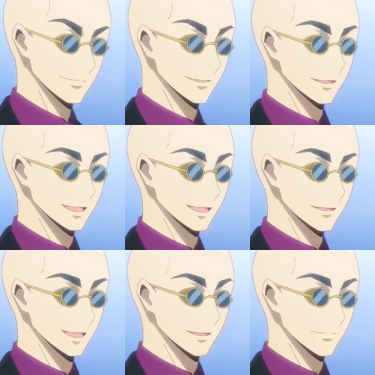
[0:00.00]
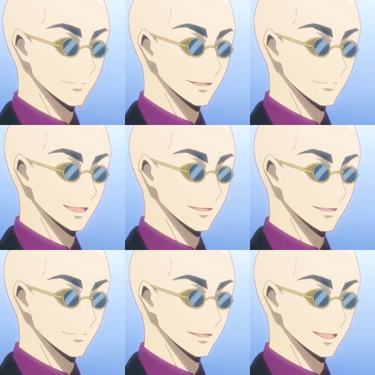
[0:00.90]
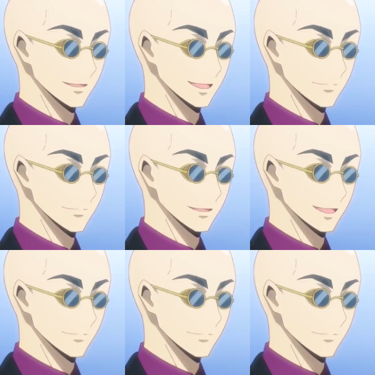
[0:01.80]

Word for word: Well, well, things are already getting